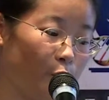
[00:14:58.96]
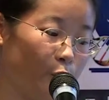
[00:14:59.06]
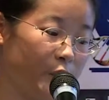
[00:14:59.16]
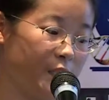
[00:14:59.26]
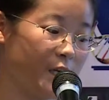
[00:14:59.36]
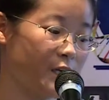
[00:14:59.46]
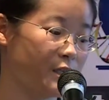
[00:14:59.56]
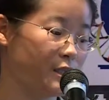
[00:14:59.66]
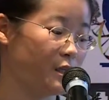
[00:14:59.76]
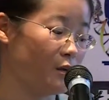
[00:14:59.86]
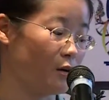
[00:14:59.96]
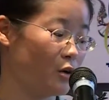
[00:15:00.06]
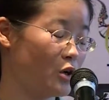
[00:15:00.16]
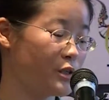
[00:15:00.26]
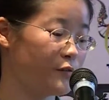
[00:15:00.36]
we check the
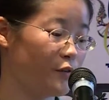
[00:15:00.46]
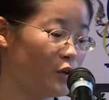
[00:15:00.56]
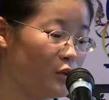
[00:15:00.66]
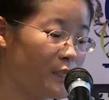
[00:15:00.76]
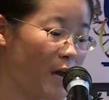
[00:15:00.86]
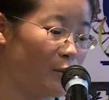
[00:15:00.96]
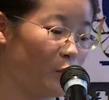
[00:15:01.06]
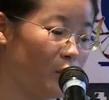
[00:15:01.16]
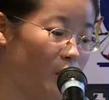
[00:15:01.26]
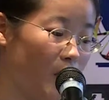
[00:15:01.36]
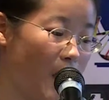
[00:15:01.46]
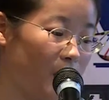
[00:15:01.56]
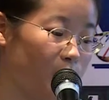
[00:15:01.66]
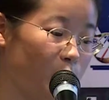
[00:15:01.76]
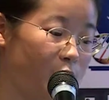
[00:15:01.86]
growth phenotype
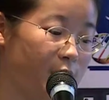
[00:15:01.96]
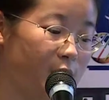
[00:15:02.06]
at both